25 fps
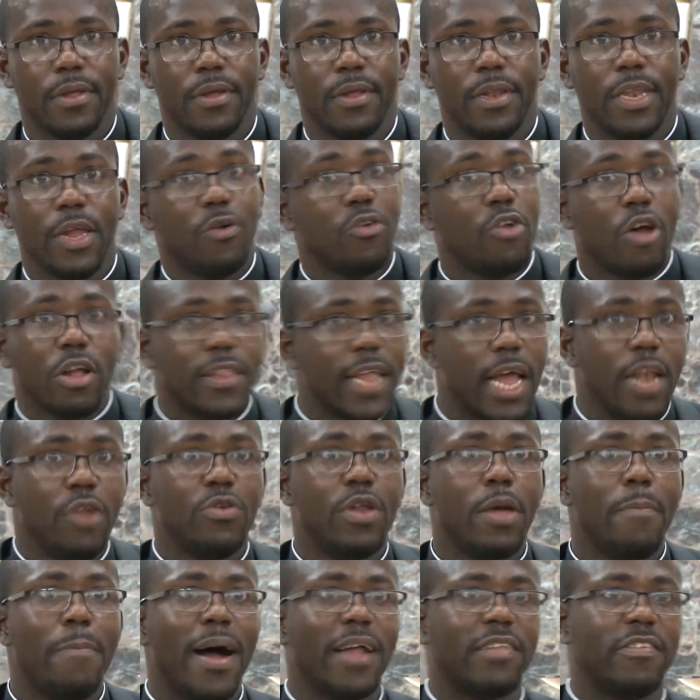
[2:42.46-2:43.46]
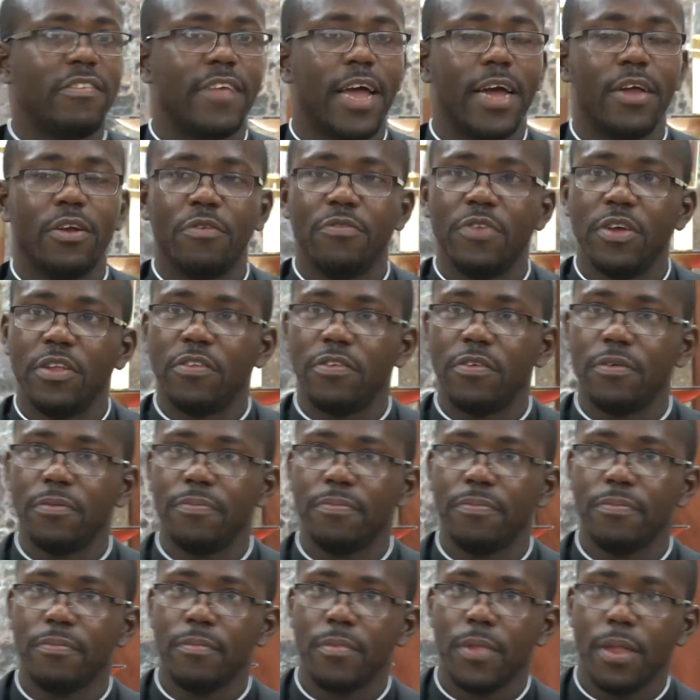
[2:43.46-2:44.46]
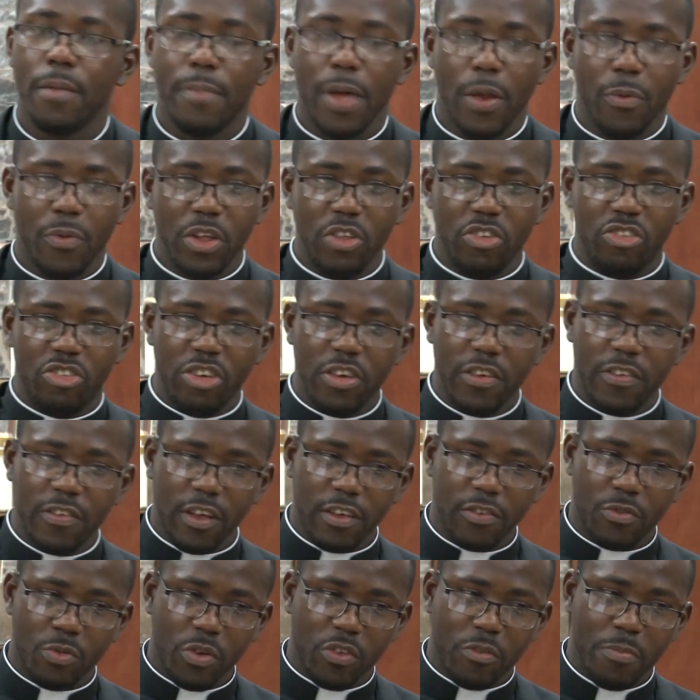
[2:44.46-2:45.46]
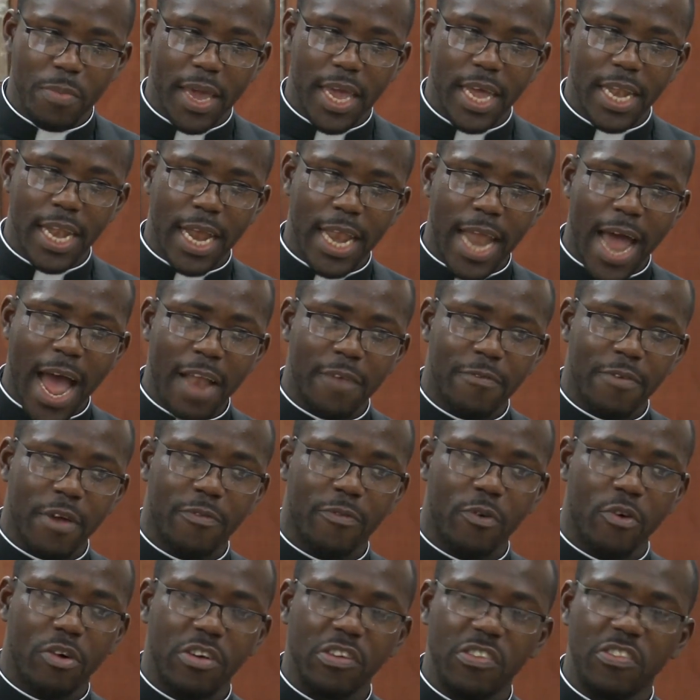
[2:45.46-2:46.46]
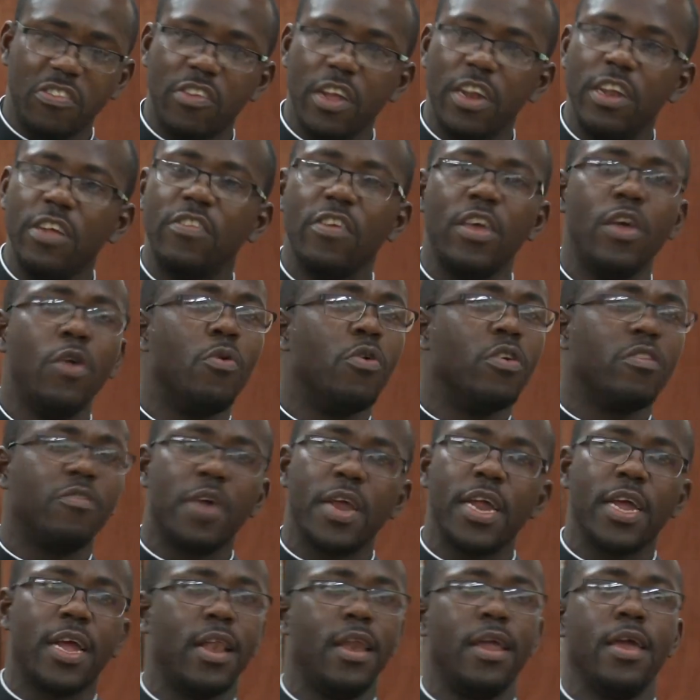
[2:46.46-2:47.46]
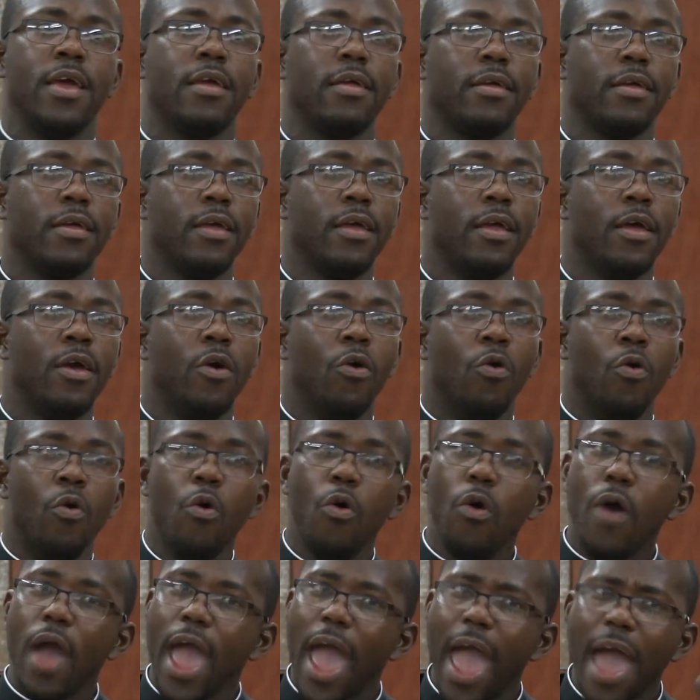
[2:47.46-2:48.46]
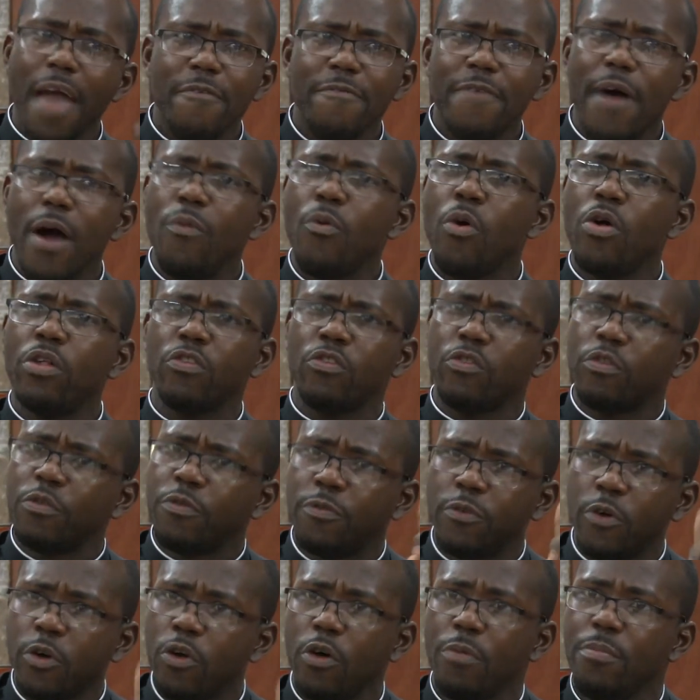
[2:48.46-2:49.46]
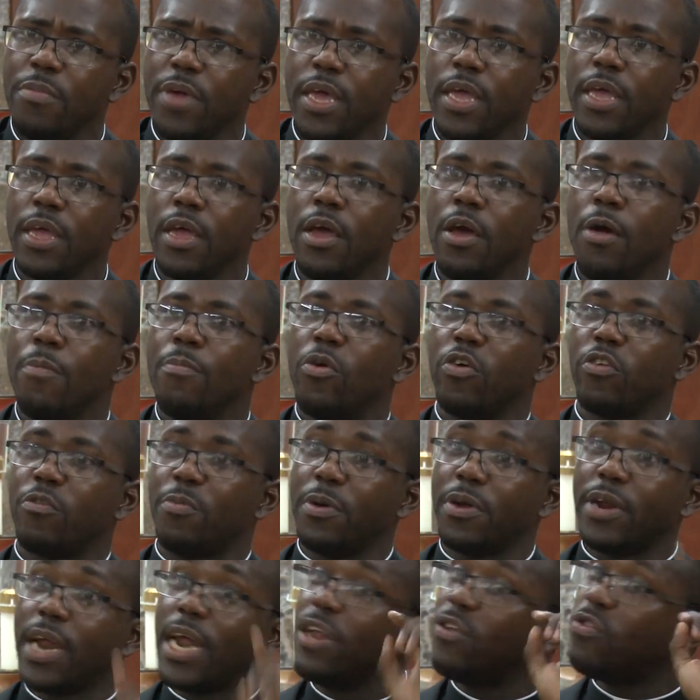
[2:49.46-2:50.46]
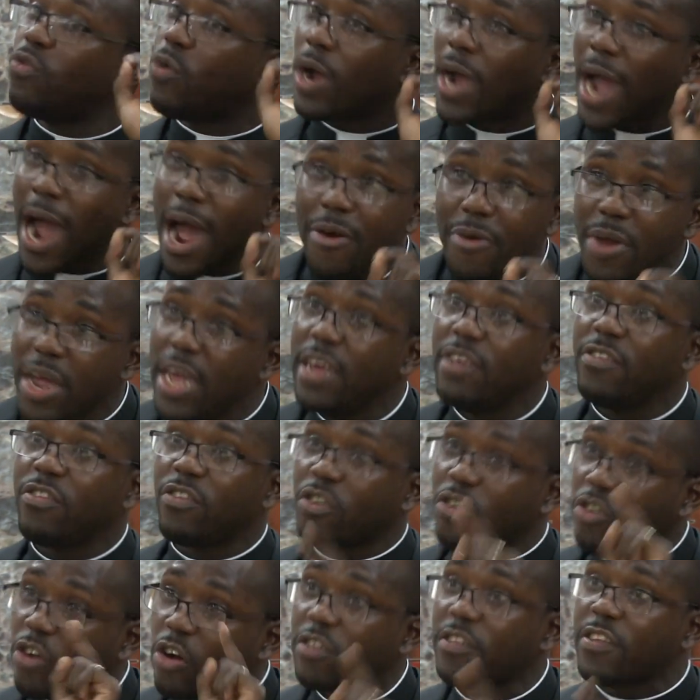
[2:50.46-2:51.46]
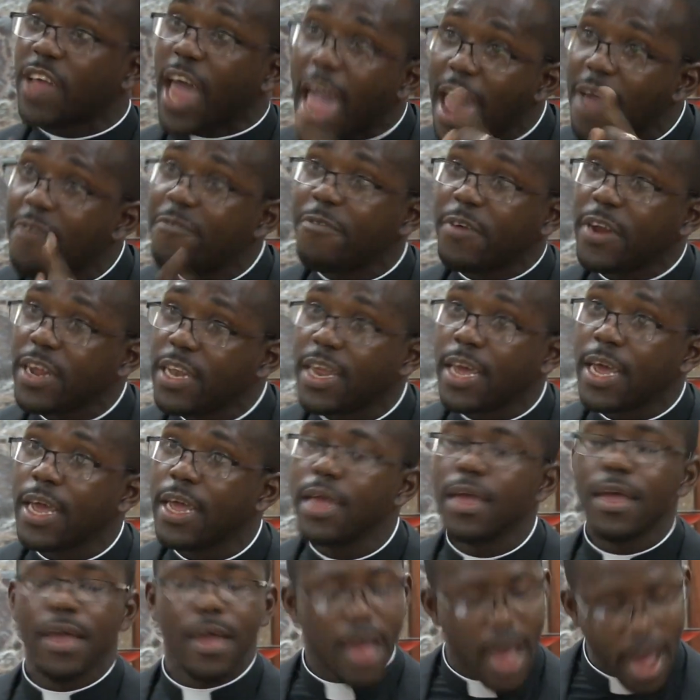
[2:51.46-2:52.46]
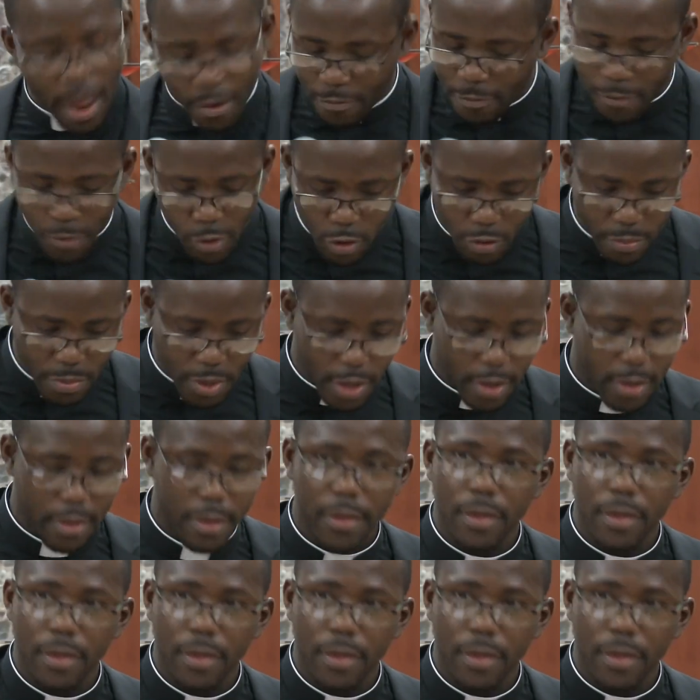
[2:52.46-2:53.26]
They will not tell you the bad side of it. But when Jesus was making an advert for Christianity, he was very clear. Whoever wants to follow me must be ready to carry his cross every day and follow me.